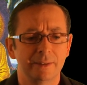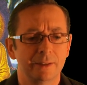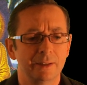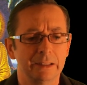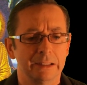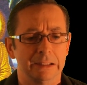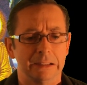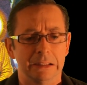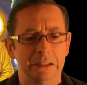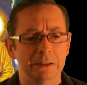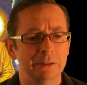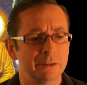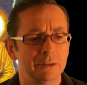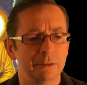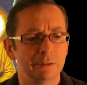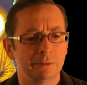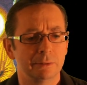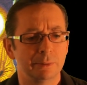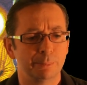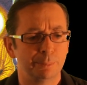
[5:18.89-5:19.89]
I don't
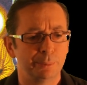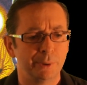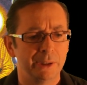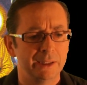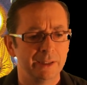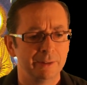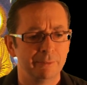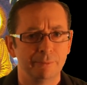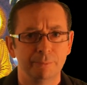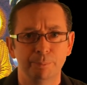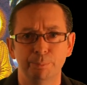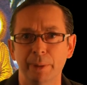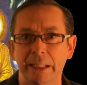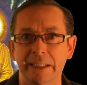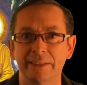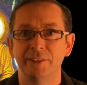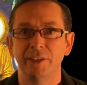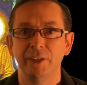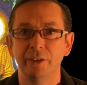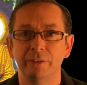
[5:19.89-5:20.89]
know, breathe in
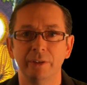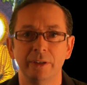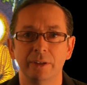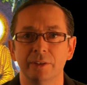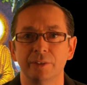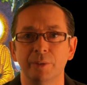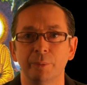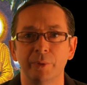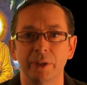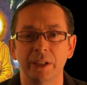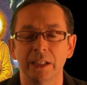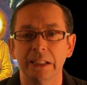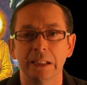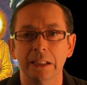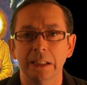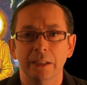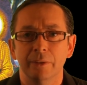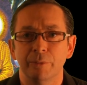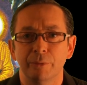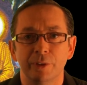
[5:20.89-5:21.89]
bacteria or
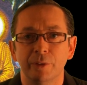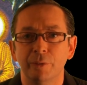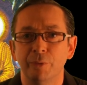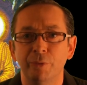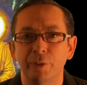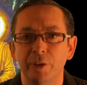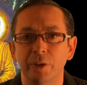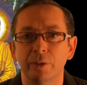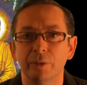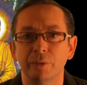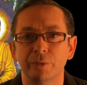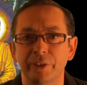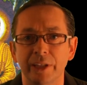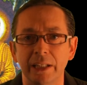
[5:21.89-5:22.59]
something for the fear of